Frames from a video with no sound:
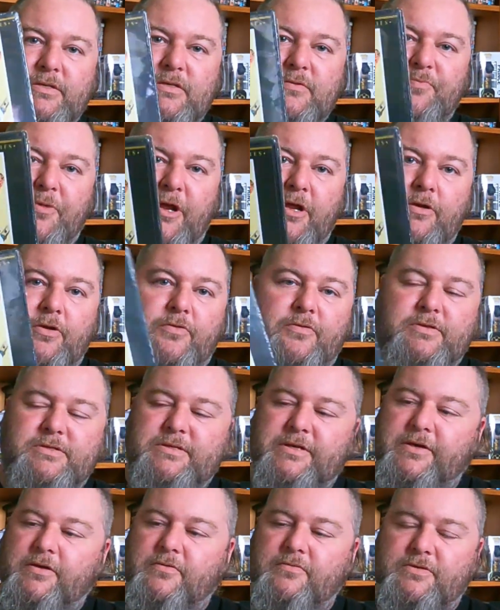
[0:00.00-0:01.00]
this is brand new and
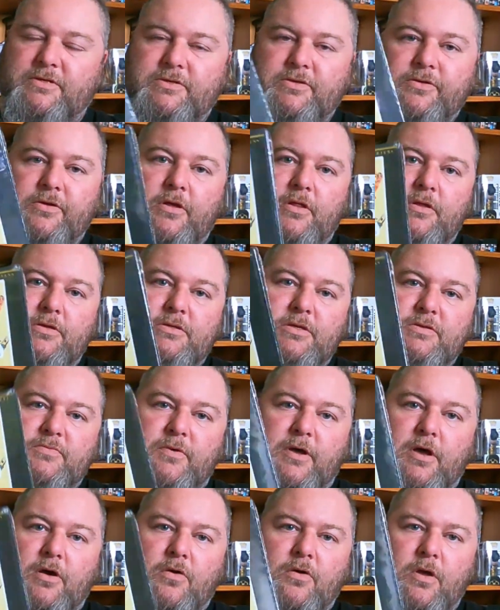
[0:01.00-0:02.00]
sealed, it was $2 as
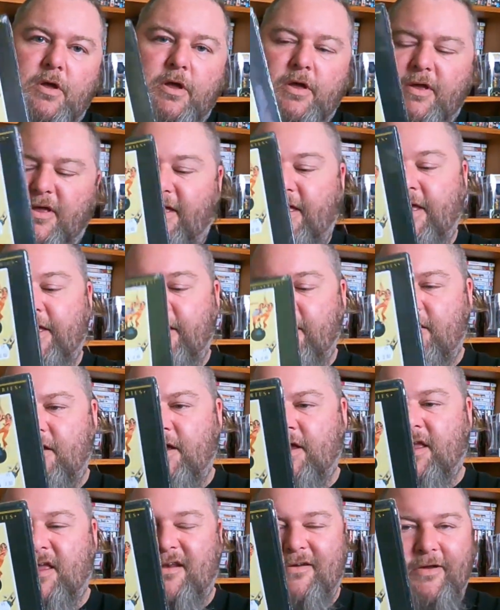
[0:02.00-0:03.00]
well. And
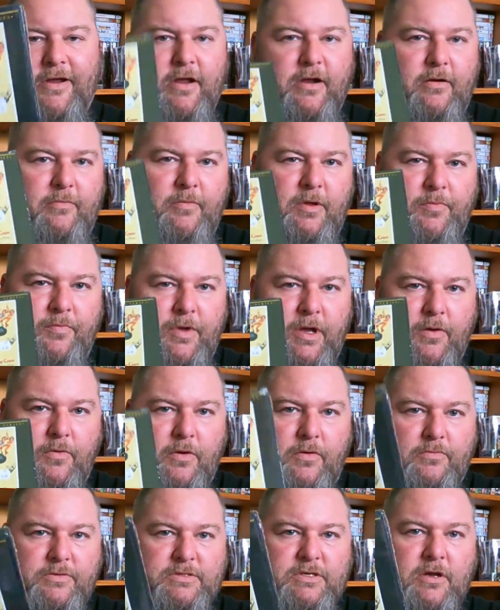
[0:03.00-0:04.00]
again, I can't remember
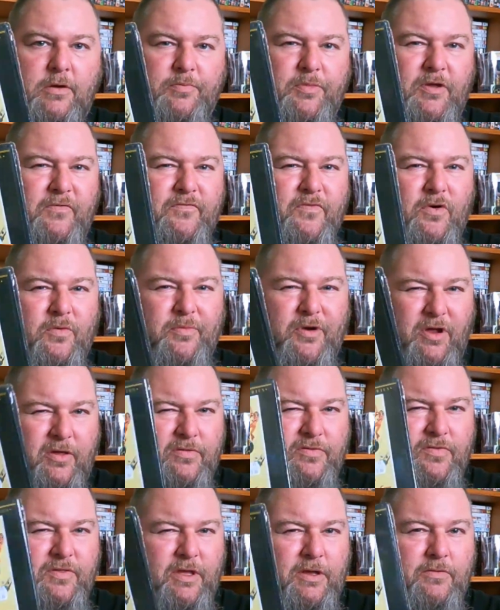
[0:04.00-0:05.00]
what it was comping for, but I
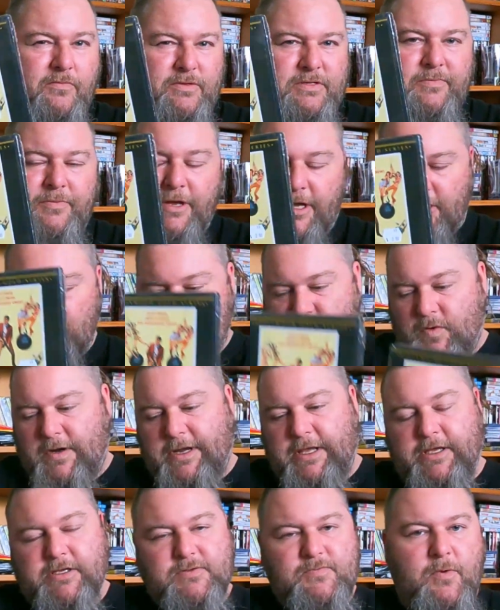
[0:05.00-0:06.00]
think it was about
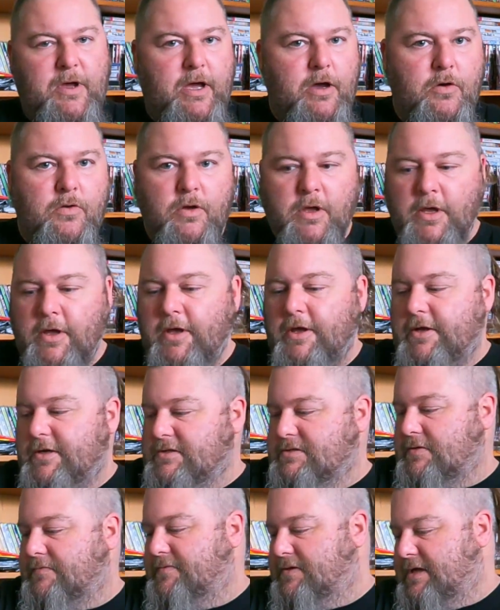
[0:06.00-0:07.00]
20 as well.
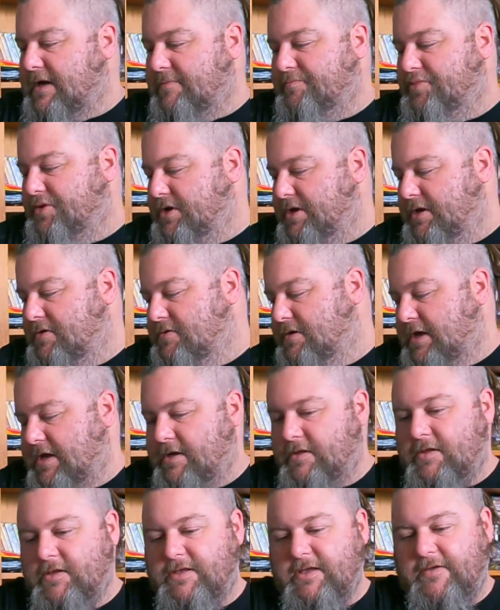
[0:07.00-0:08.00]
So we've done pretty good
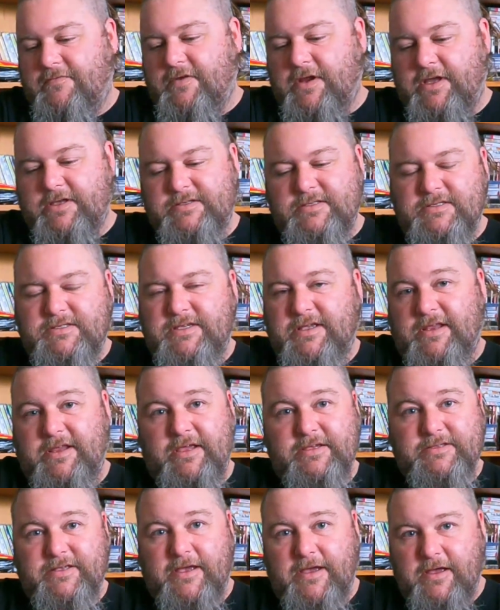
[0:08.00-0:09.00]
out of the DVDs and
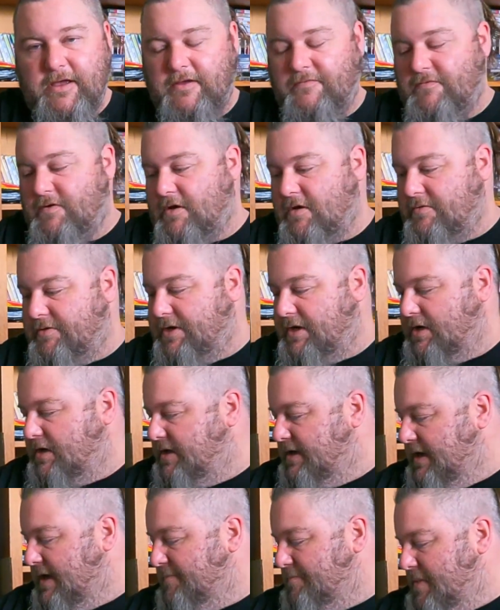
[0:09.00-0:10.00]
CDs there, even though I
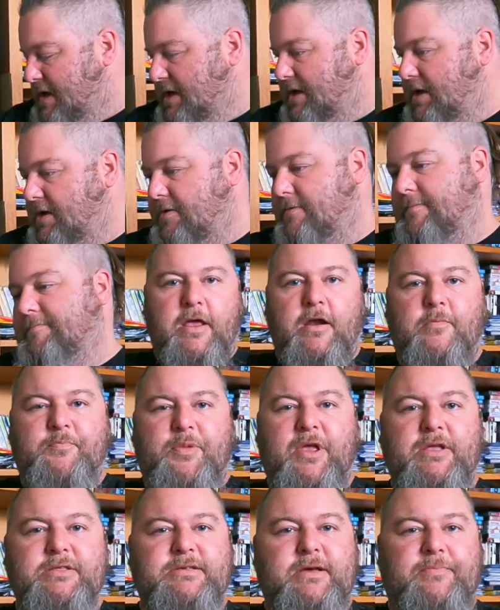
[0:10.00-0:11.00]
didn't get many. And I
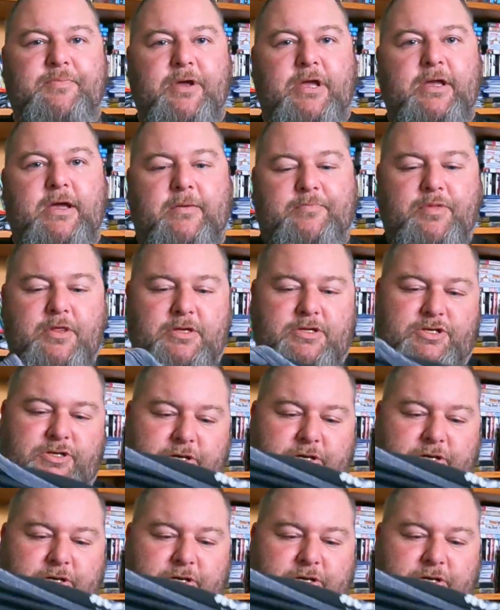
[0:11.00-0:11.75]
picked up a couple of